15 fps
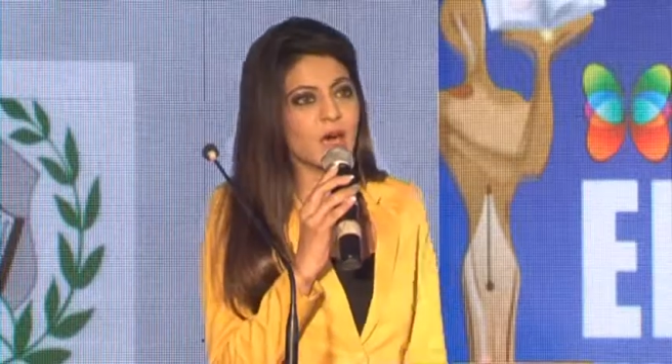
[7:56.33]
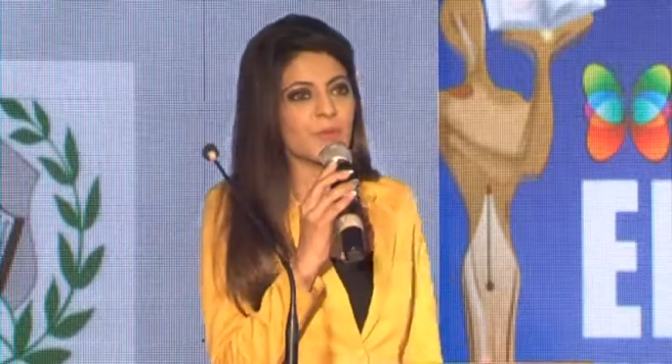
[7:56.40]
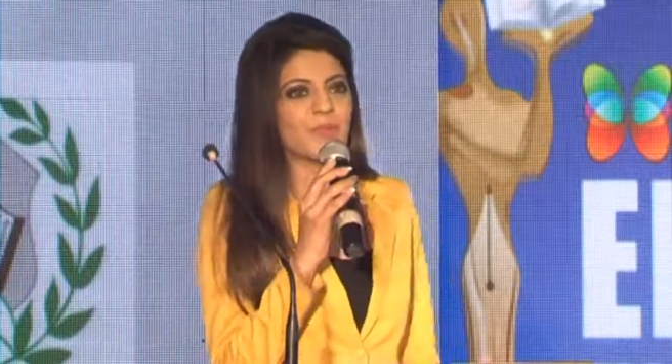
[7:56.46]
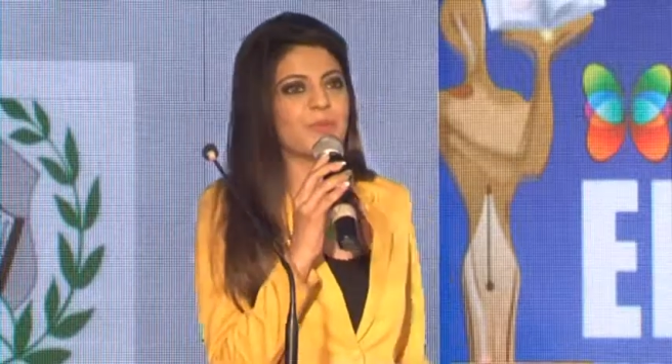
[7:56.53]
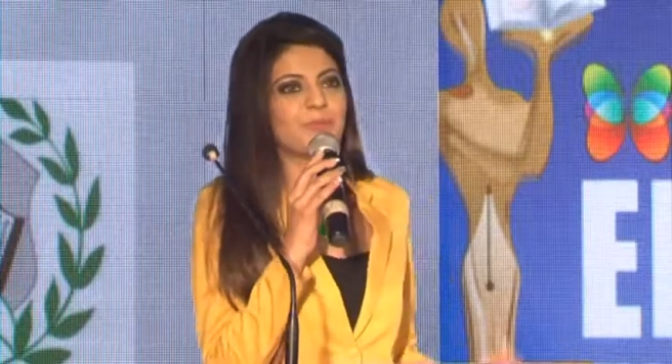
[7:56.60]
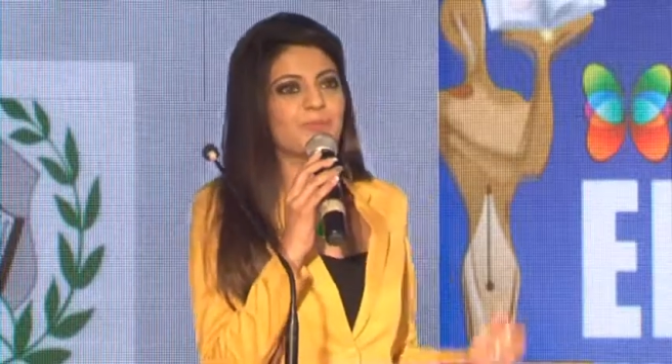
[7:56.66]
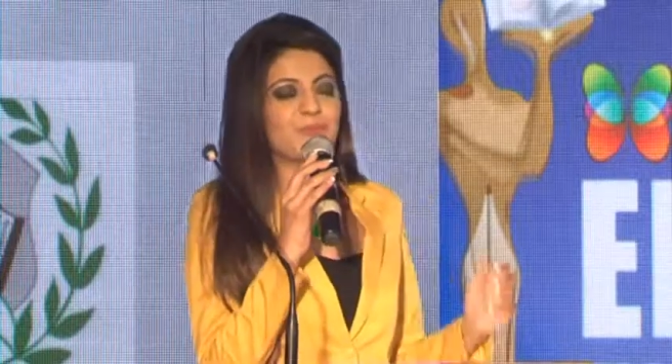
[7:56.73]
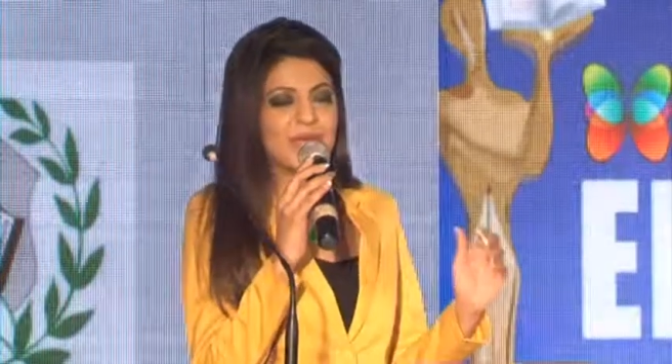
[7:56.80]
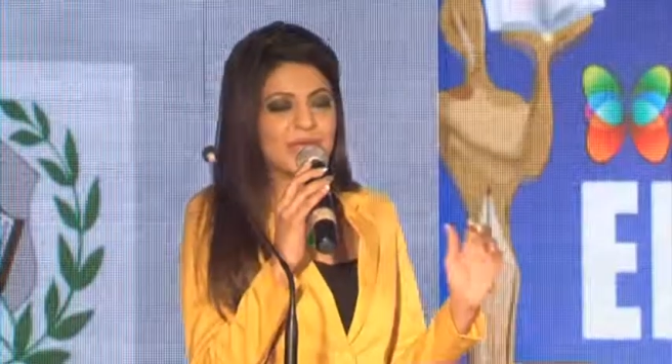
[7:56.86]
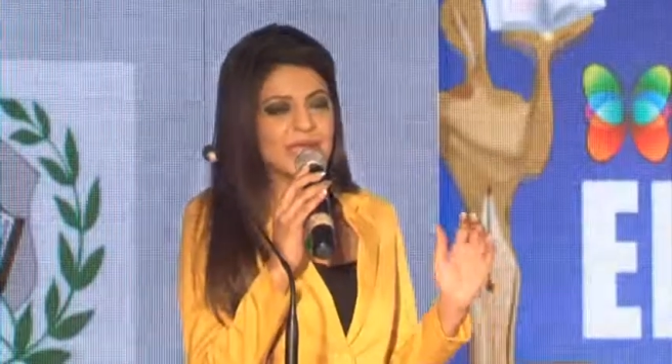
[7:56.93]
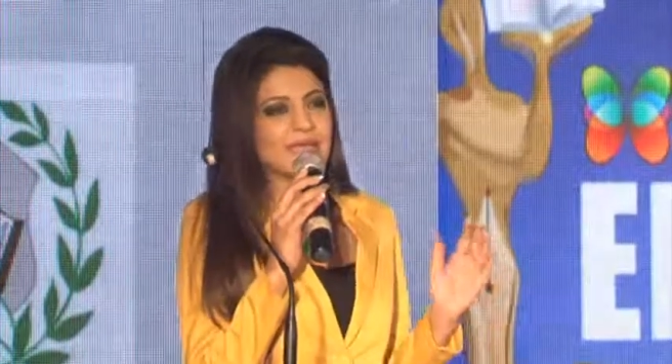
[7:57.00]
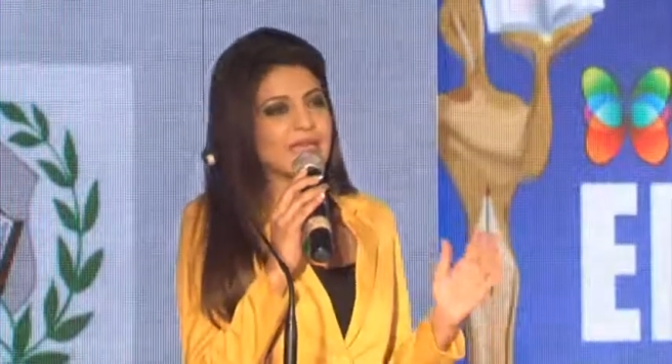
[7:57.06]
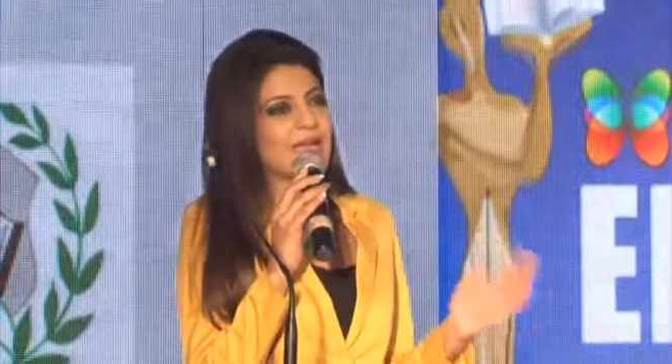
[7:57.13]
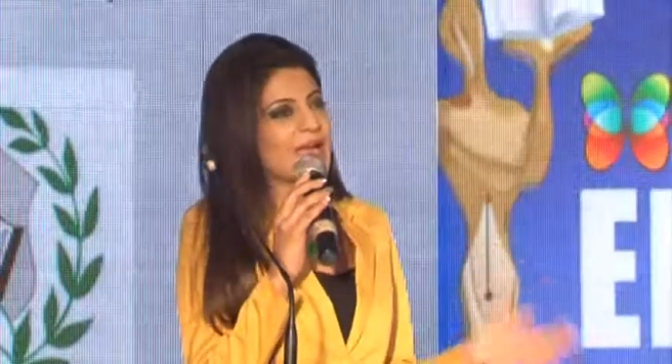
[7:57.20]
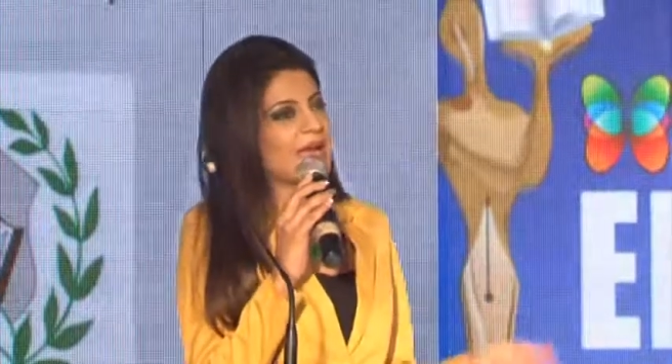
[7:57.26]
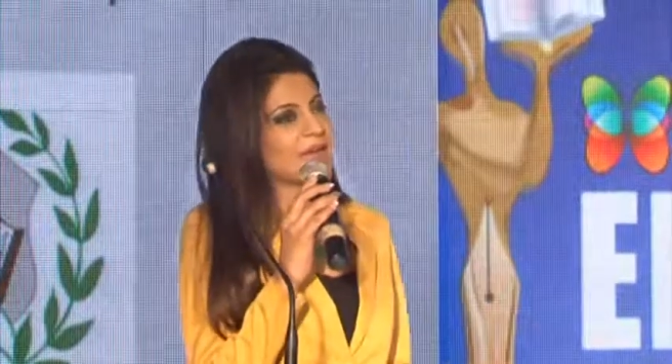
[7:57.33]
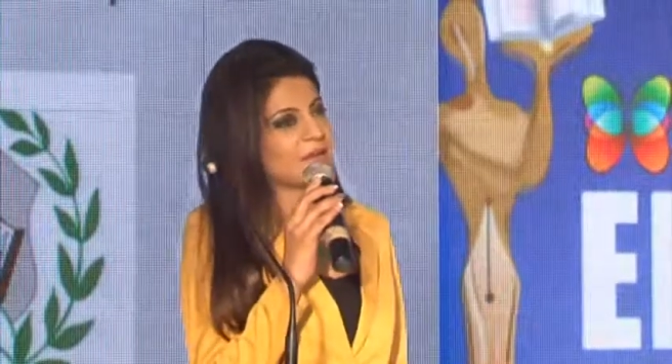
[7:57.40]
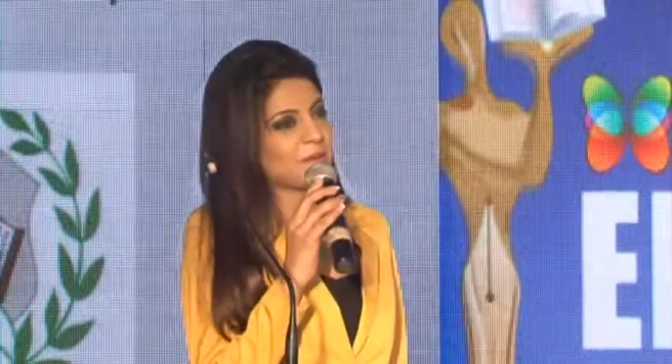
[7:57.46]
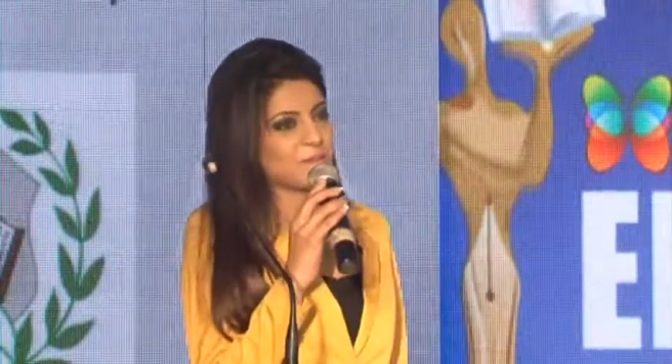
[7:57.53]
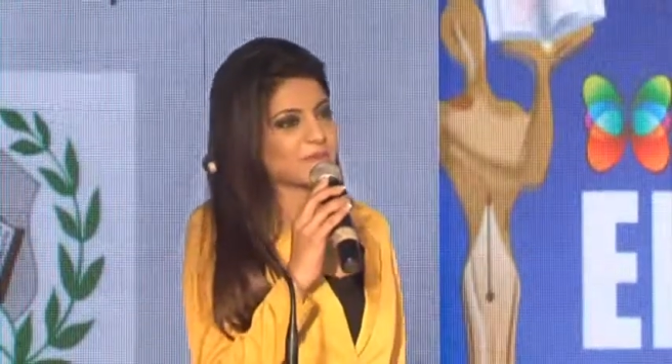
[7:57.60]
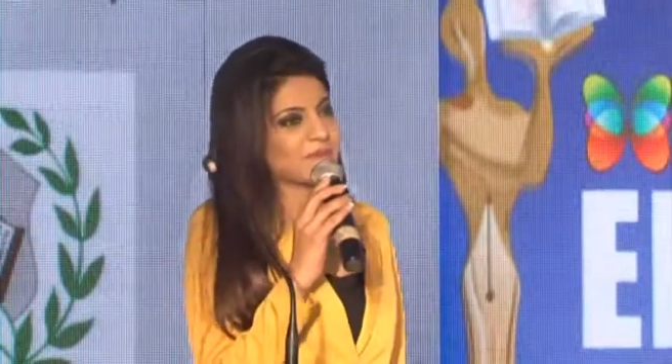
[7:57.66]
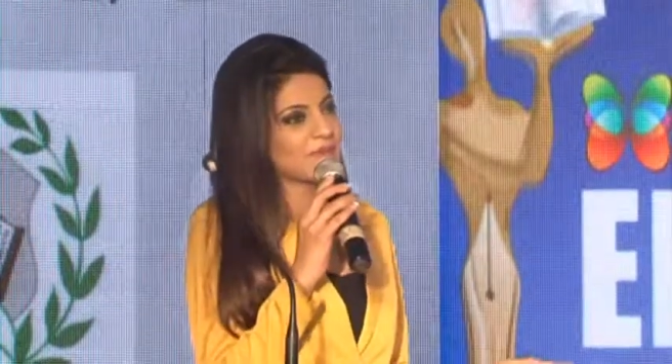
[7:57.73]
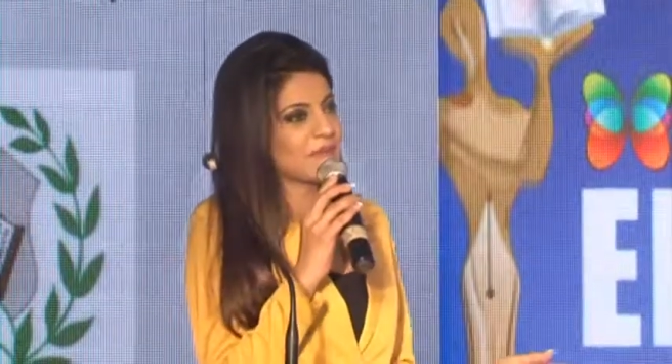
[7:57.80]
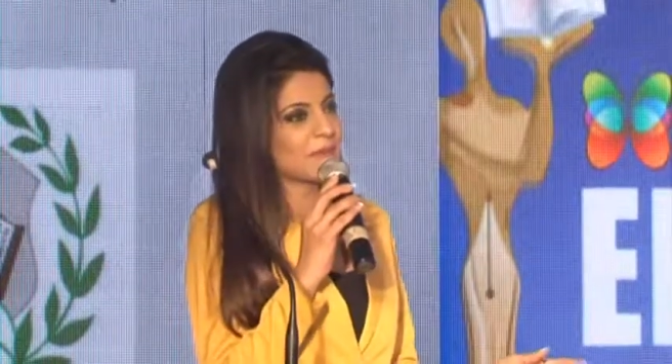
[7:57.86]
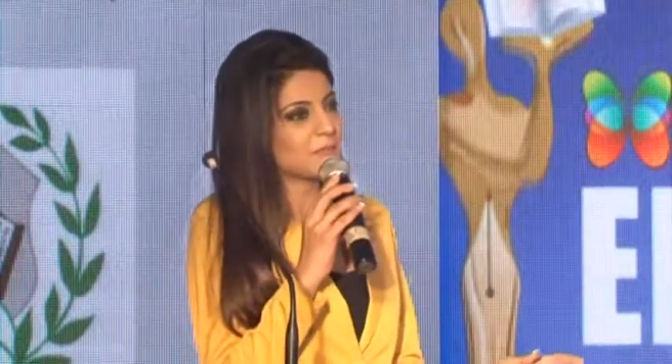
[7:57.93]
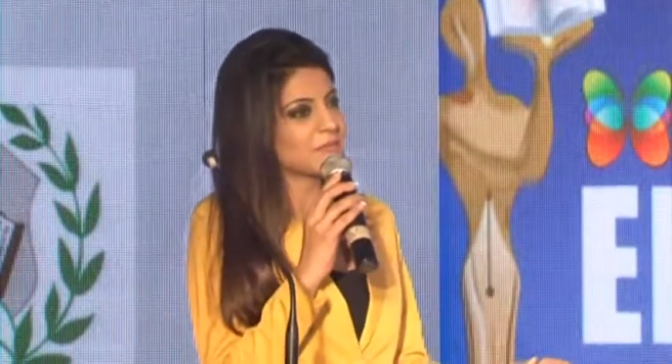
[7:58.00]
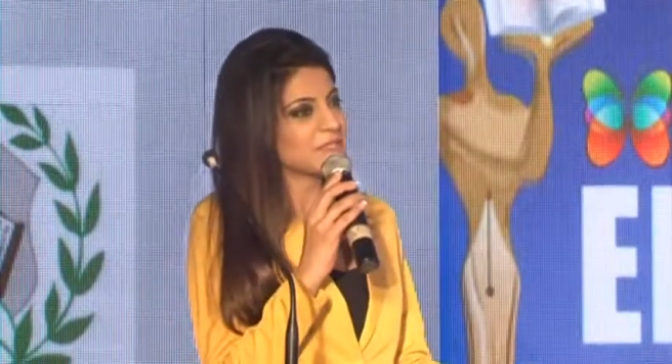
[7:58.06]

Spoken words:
with a big hand up in the air.